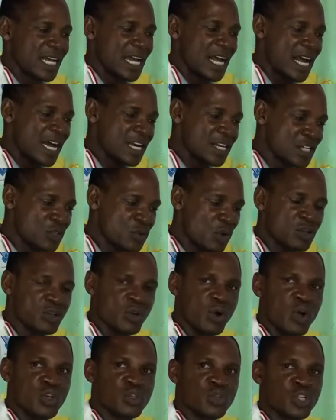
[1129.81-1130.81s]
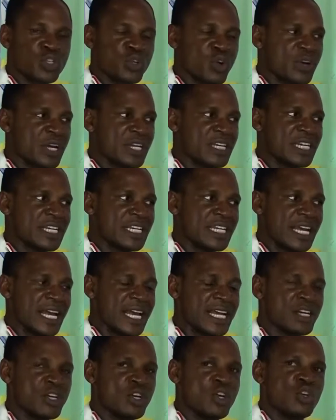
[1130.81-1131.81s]
and this one also is already
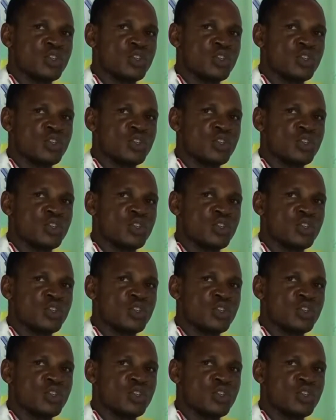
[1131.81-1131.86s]
there.